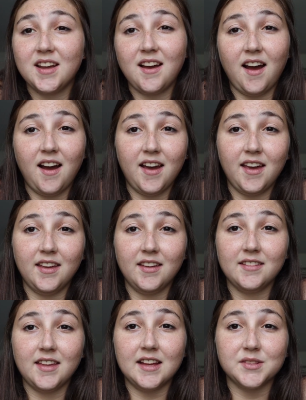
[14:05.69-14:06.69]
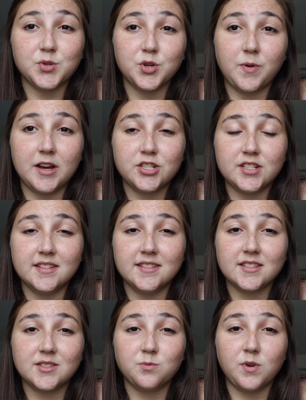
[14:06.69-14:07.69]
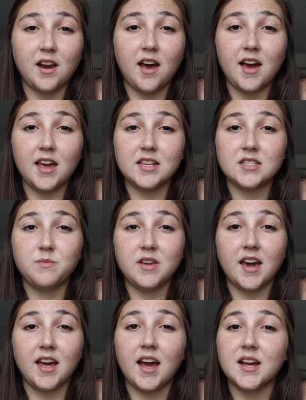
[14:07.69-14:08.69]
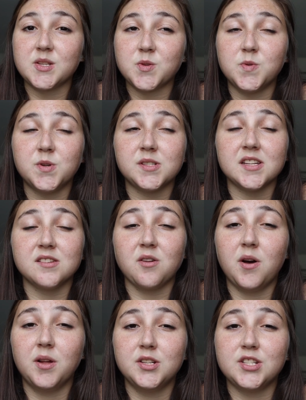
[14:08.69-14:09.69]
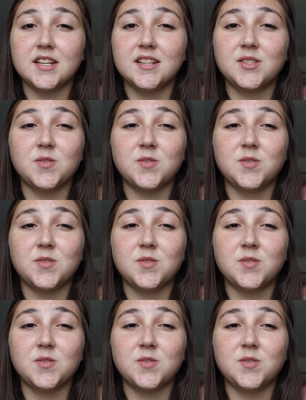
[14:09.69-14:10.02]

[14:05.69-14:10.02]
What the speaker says: I answer questions when I speak at high schools and colleges,